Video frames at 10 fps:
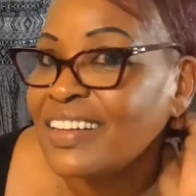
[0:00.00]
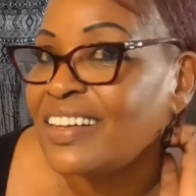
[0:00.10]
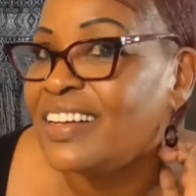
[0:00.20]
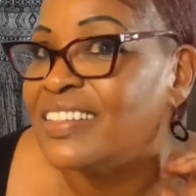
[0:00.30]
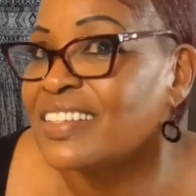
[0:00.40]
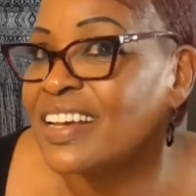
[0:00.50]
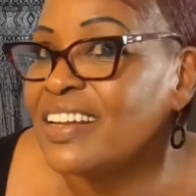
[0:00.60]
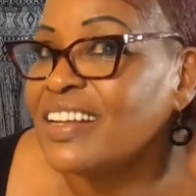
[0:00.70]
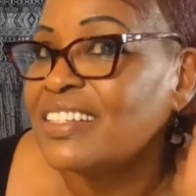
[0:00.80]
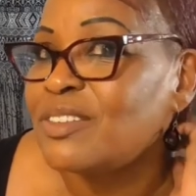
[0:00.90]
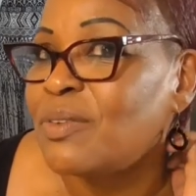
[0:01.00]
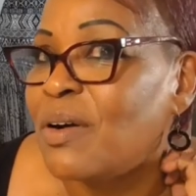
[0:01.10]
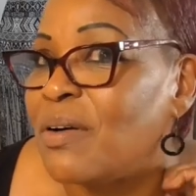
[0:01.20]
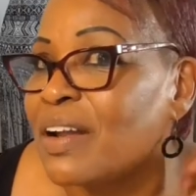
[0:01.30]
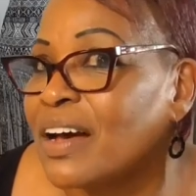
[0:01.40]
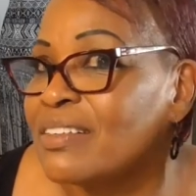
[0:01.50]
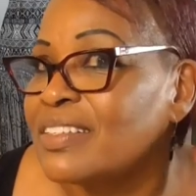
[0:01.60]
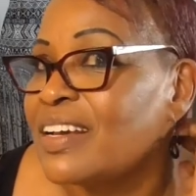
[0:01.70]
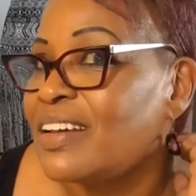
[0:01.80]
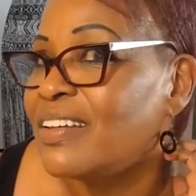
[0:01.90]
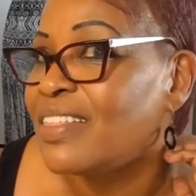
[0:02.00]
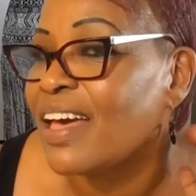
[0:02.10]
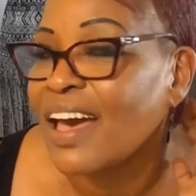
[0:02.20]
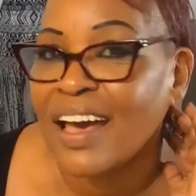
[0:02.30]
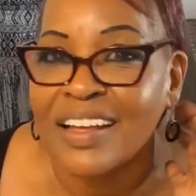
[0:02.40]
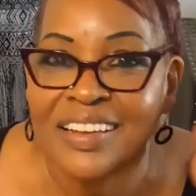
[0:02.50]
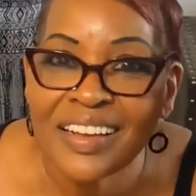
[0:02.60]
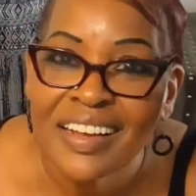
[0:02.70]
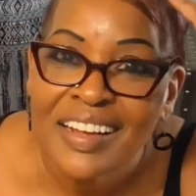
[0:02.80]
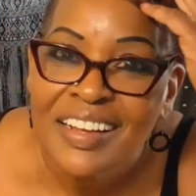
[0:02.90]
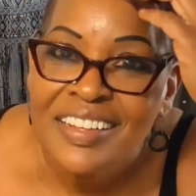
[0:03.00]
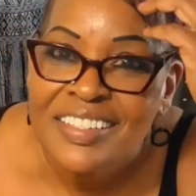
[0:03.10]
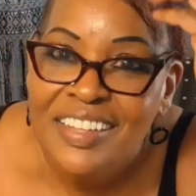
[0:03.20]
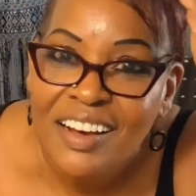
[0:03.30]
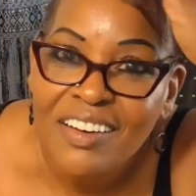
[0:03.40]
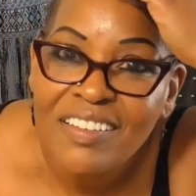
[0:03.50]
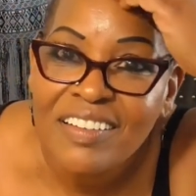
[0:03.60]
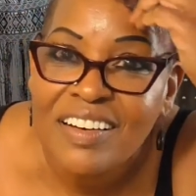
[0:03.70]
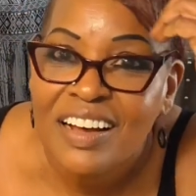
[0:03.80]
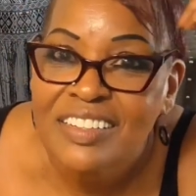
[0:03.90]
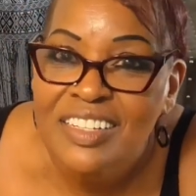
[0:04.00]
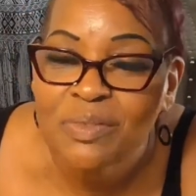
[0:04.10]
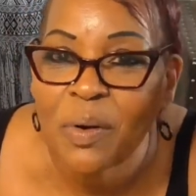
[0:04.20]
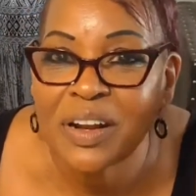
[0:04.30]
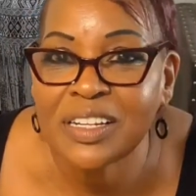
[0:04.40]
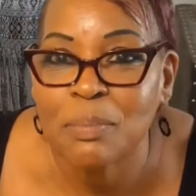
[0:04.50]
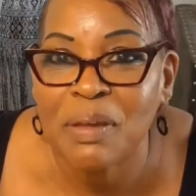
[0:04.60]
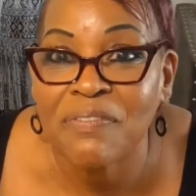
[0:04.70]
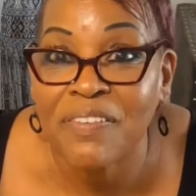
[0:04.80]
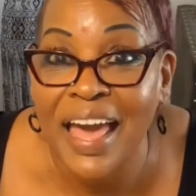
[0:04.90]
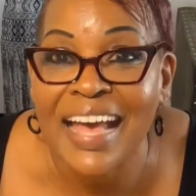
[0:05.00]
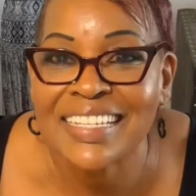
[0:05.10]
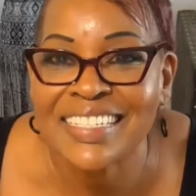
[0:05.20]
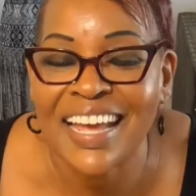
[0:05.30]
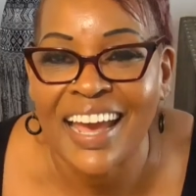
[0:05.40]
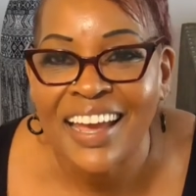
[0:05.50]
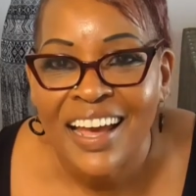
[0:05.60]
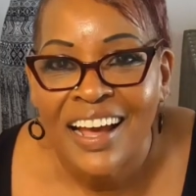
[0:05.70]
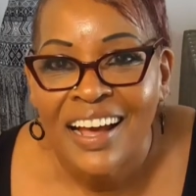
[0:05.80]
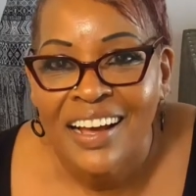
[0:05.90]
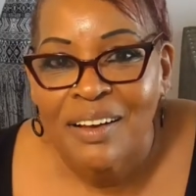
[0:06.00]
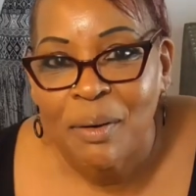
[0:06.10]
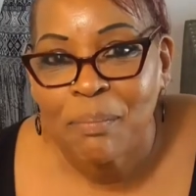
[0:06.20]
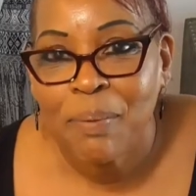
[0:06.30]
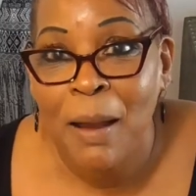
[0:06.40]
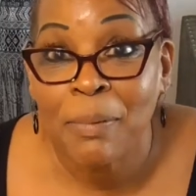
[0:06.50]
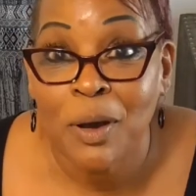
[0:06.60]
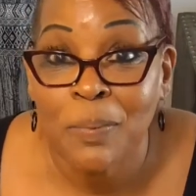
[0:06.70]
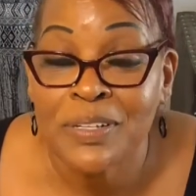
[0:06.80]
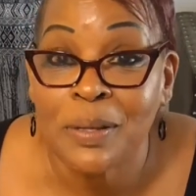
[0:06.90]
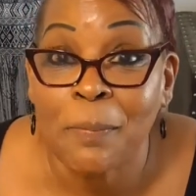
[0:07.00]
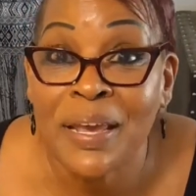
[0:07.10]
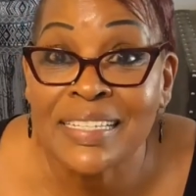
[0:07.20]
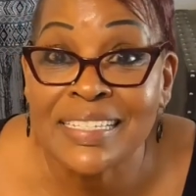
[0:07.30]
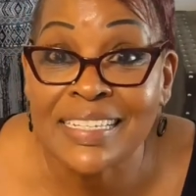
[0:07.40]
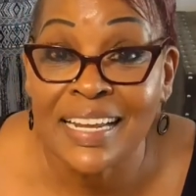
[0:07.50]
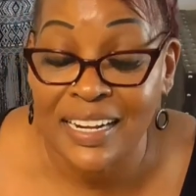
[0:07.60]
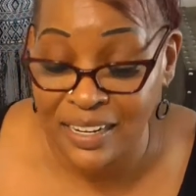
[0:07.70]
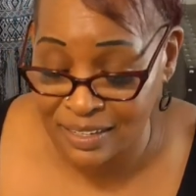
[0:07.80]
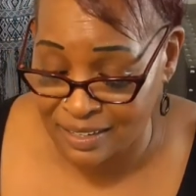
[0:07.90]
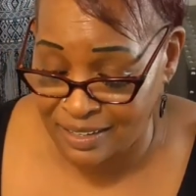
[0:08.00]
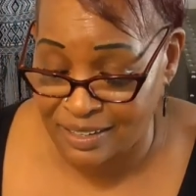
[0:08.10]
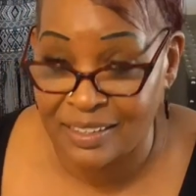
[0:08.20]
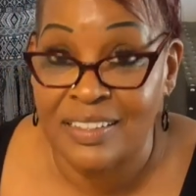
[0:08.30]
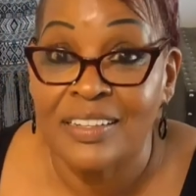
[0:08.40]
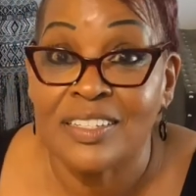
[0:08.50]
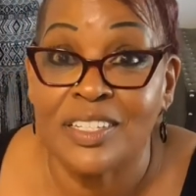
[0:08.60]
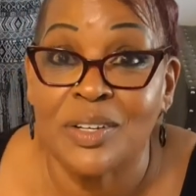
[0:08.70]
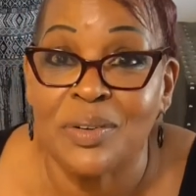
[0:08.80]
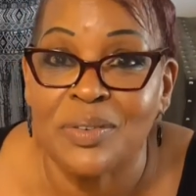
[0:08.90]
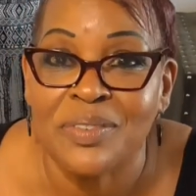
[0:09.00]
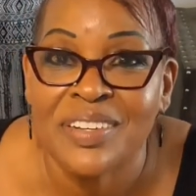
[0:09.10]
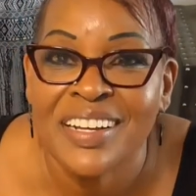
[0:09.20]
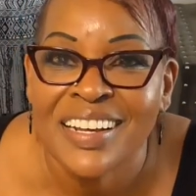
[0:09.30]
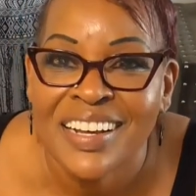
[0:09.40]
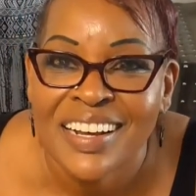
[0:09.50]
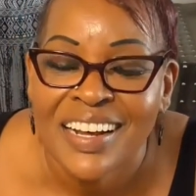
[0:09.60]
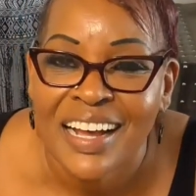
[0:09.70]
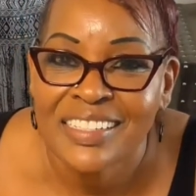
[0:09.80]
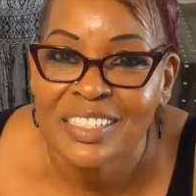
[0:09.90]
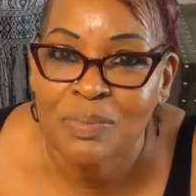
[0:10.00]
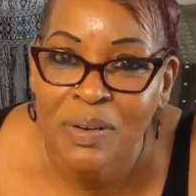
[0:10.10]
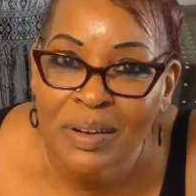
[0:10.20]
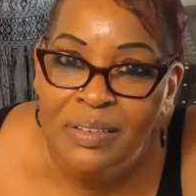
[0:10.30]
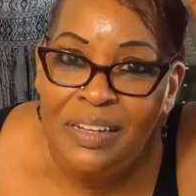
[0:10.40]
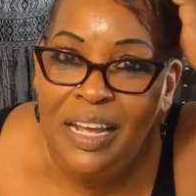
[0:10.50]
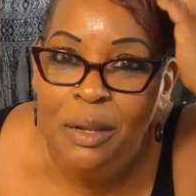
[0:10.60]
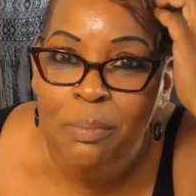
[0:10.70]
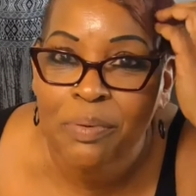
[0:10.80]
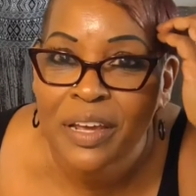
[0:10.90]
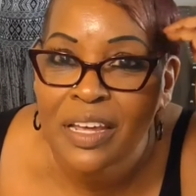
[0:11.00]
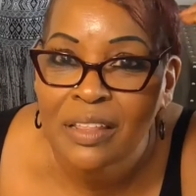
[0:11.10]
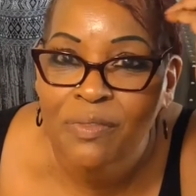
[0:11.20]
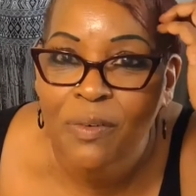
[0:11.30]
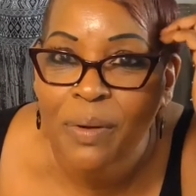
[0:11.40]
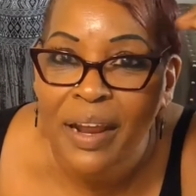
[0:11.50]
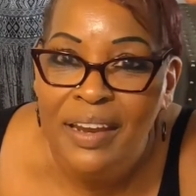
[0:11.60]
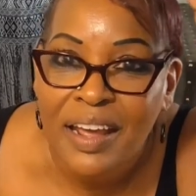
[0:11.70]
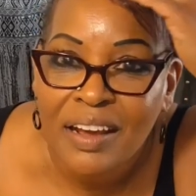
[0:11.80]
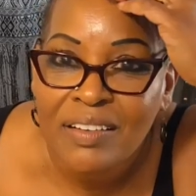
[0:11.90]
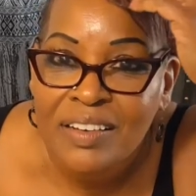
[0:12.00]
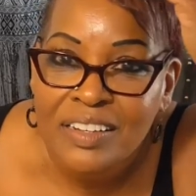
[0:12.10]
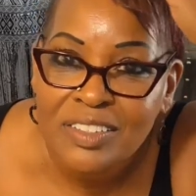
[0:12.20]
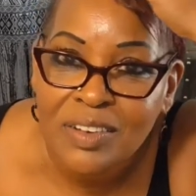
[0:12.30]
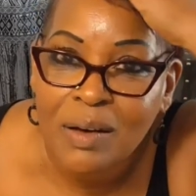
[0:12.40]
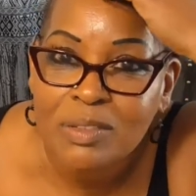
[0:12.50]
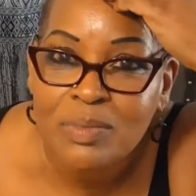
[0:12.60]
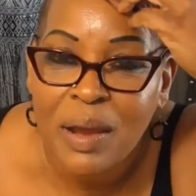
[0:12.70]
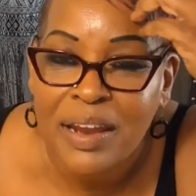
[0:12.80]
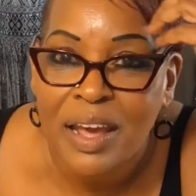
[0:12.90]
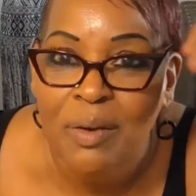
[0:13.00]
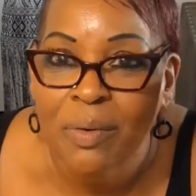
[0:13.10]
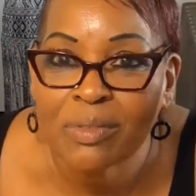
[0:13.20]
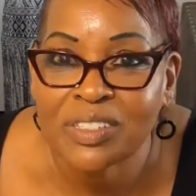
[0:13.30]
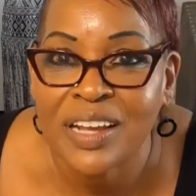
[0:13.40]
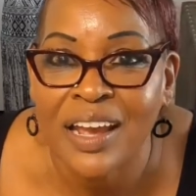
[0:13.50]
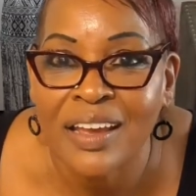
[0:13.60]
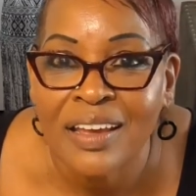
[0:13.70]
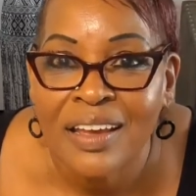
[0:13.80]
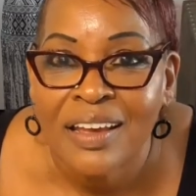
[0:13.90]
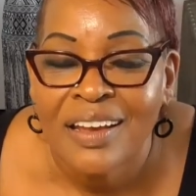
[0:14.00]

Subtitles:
It's growing, I'll tell you that. So I just want it to be flat today. I'm probably gonna put some pieces in it soon. I just wanna let it breathe for right now. Cause you know I was wearing that crochet